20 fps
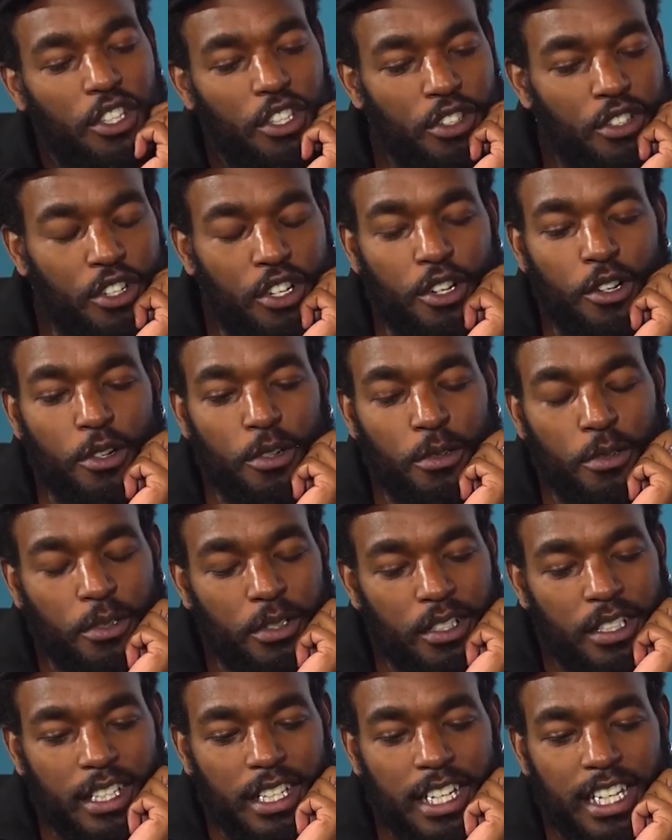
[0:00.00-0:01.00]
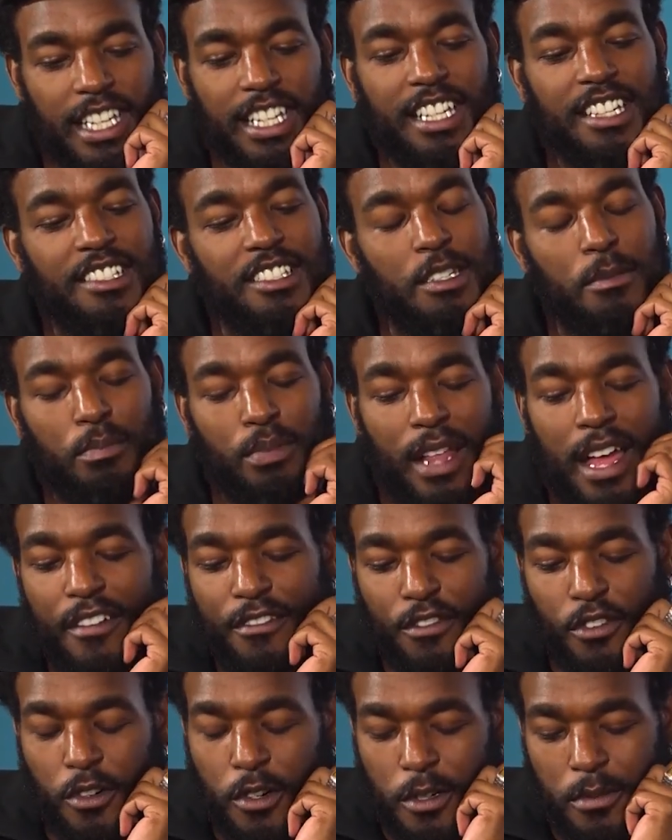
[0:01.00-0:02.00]
you know, he gets the
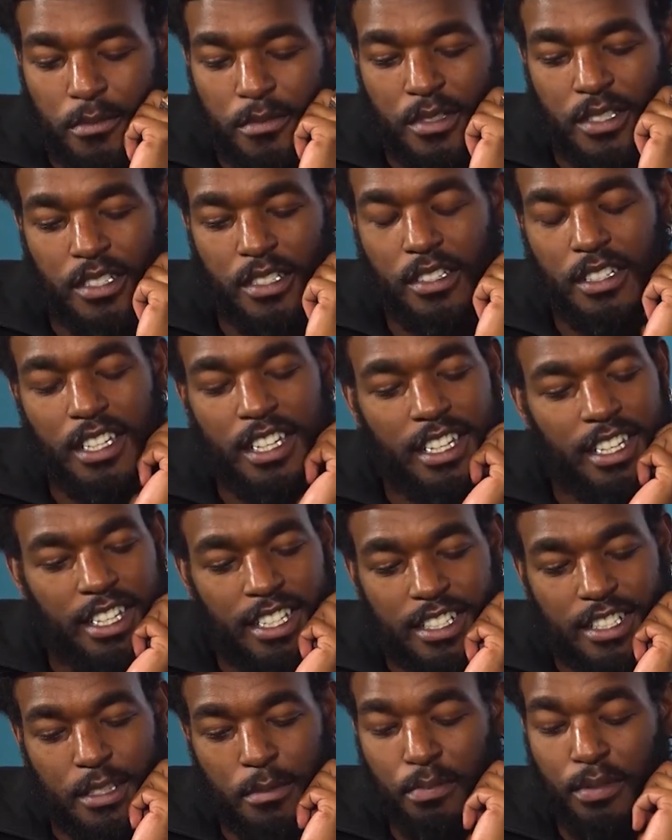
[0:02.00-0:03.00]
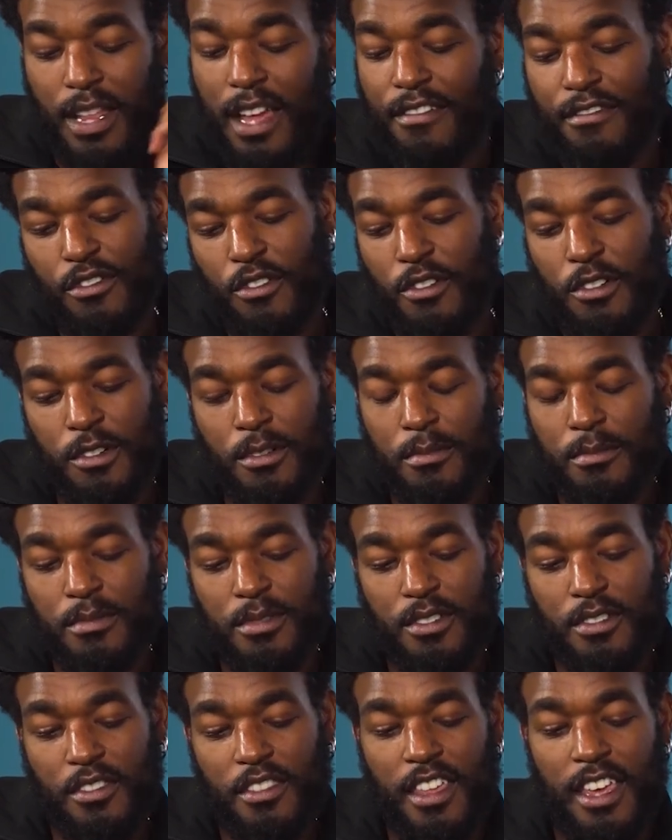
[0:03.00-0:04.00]
platforms. He gets the
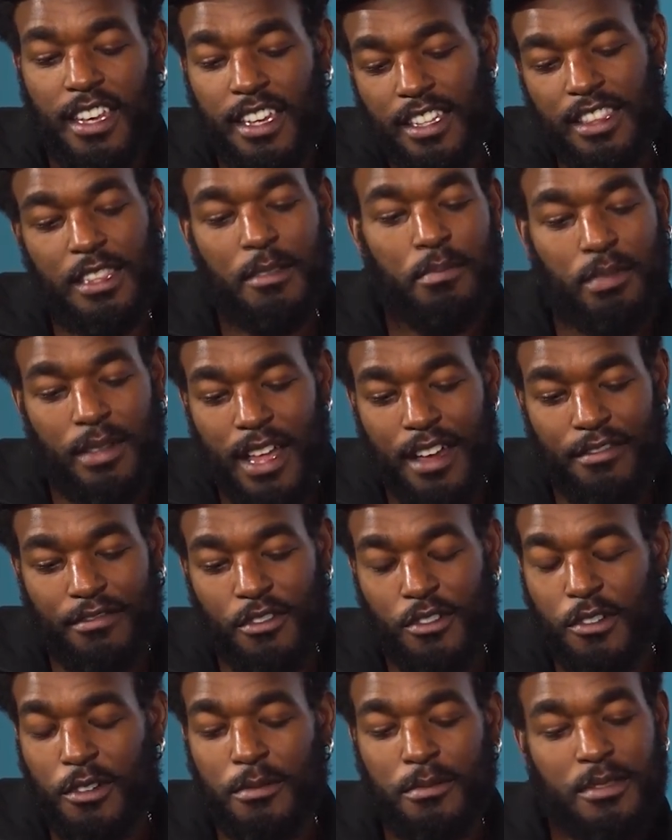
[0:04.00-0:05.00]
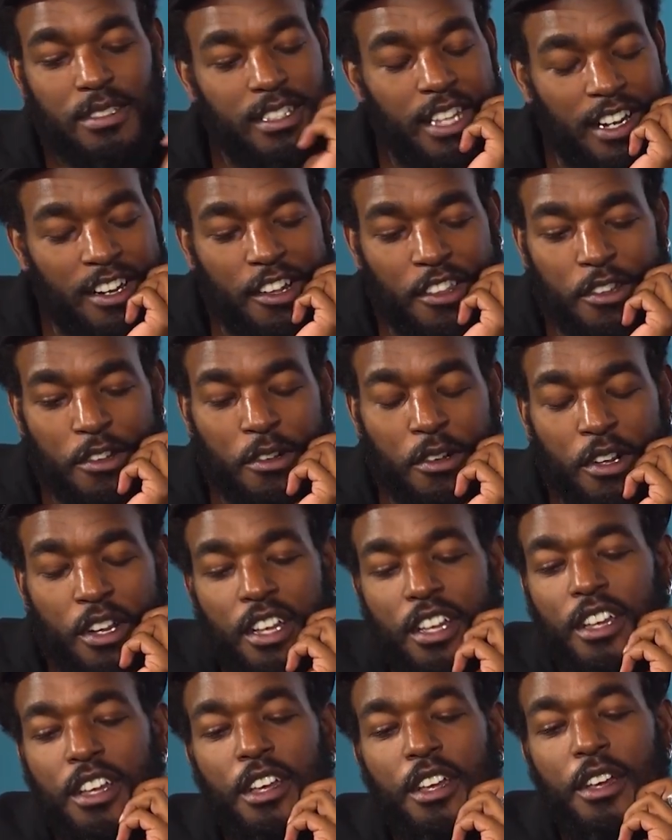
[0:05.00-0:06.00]
platforms. They get the platforms that other
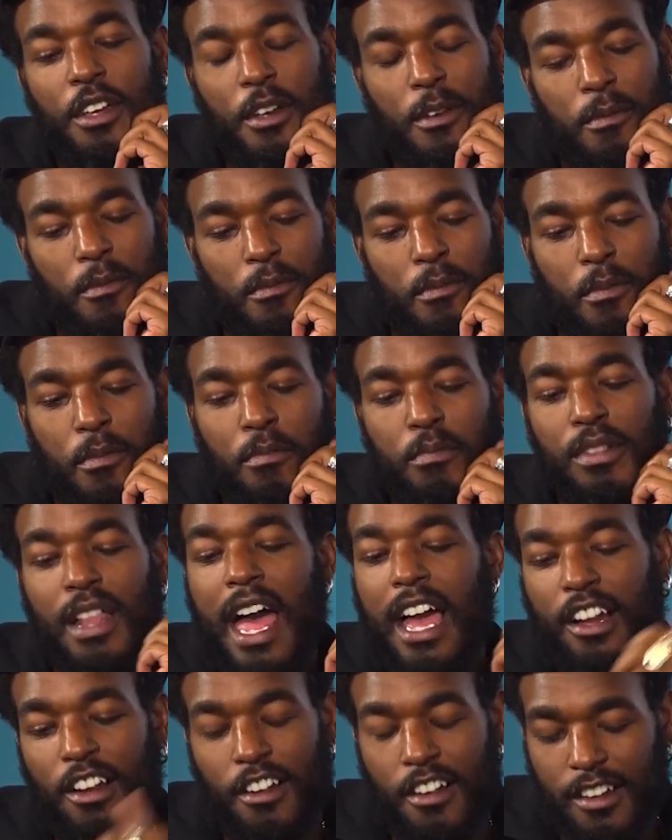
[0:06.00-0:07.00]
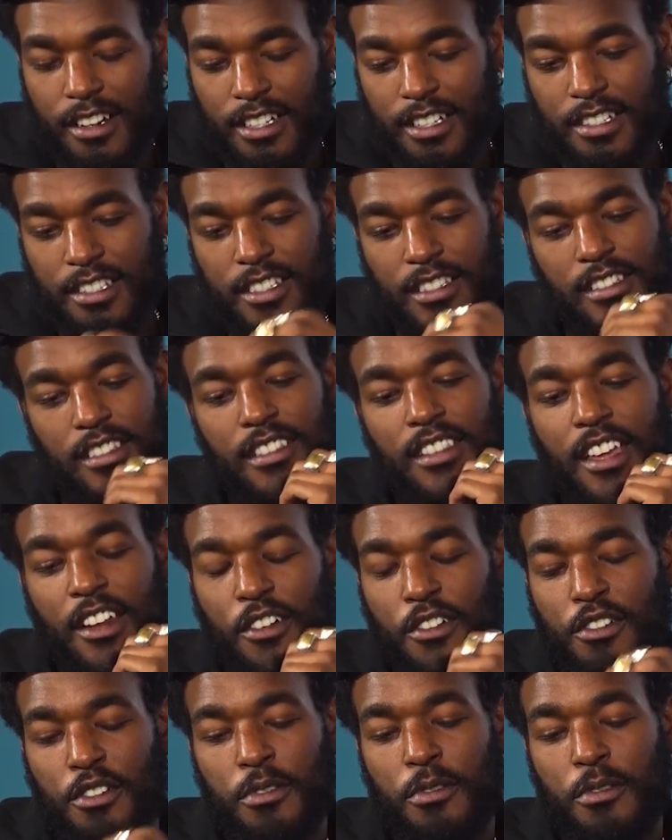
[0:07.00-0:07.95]
black artists that are